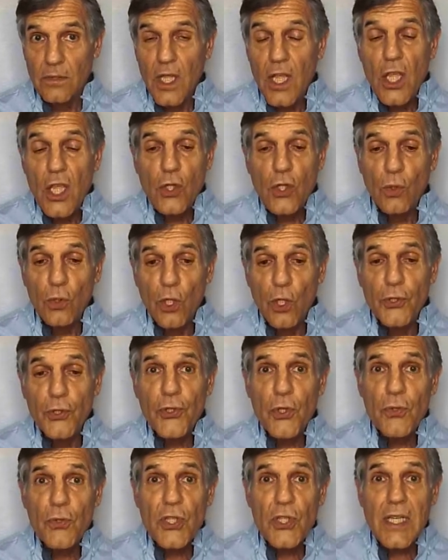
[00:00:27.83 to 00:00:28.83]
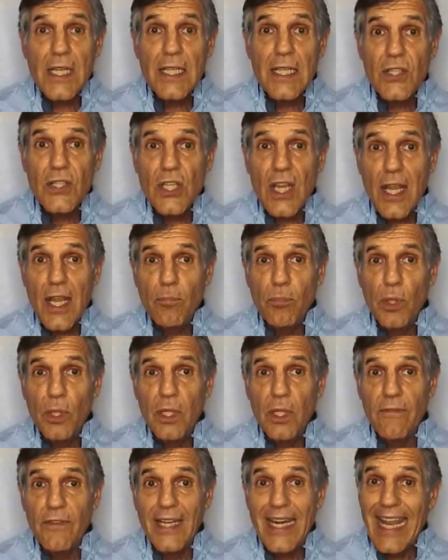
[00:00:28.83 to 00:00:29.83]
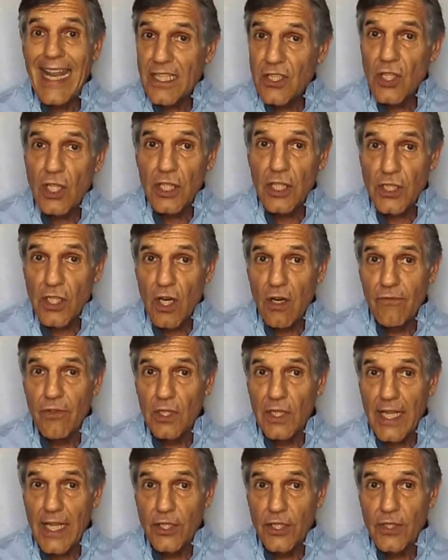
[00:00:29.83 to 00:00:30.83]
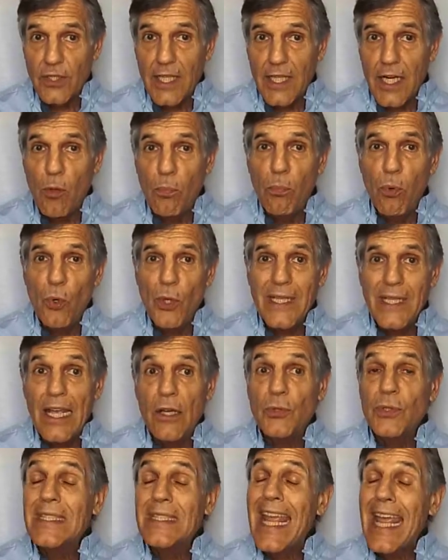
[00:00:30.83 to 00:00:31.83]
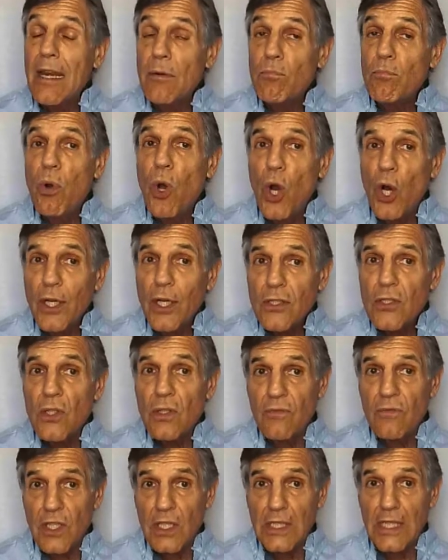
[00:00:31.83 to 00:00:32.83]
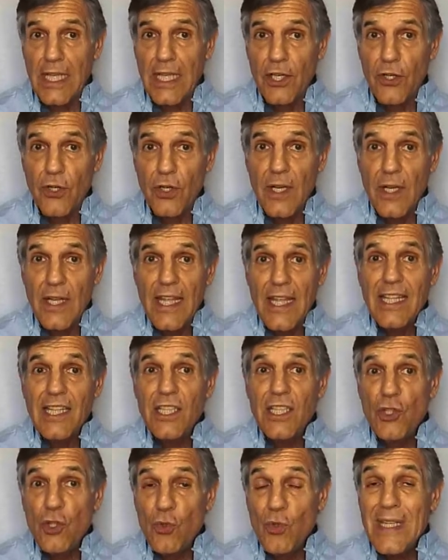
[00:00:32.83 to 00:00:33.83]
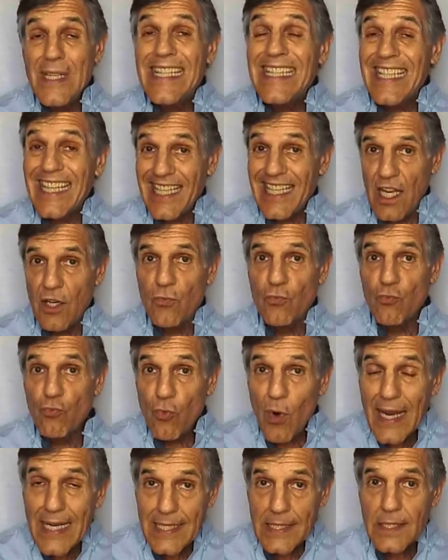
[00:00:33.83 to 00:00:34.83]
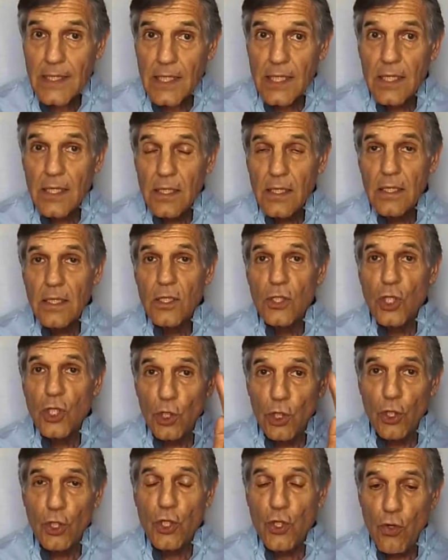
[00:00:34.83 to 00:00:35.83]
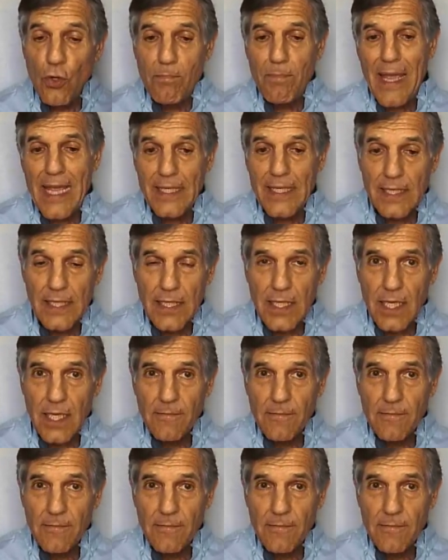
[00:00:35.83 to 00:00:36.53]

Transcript: You'll also see a sample of an excellent cover letter, and I'll point out 10 parts of the letter that you need to get right to look your best.